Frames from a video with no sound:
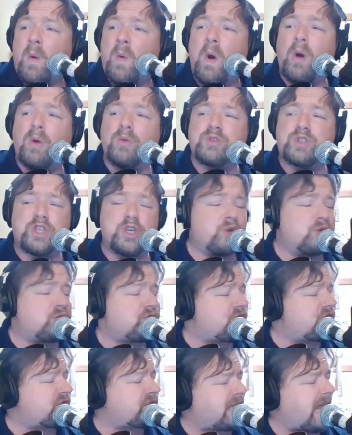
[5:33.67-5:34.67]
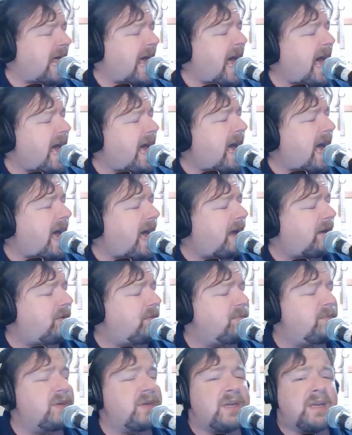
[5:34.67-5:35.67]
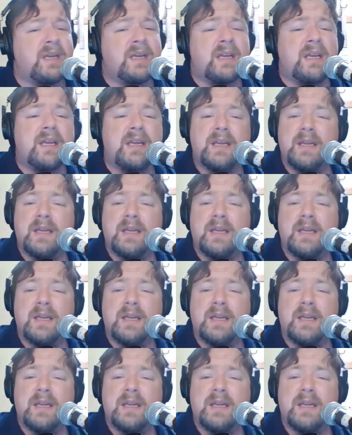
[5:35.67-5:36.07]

Won't you just lie to me?